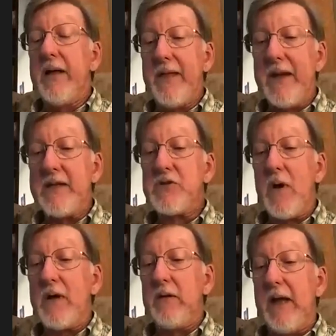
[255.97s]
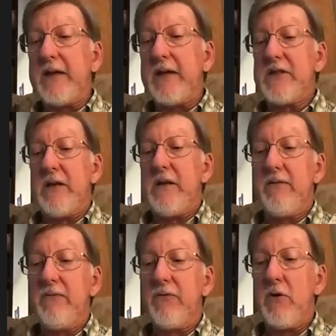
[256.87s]
That is quite a legacy
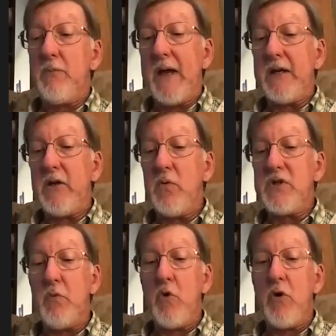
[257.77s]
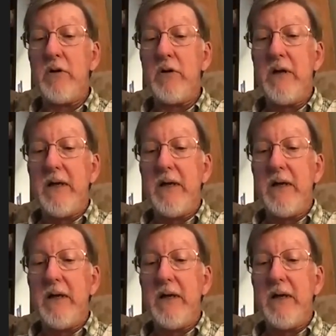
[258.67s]
for a man who was born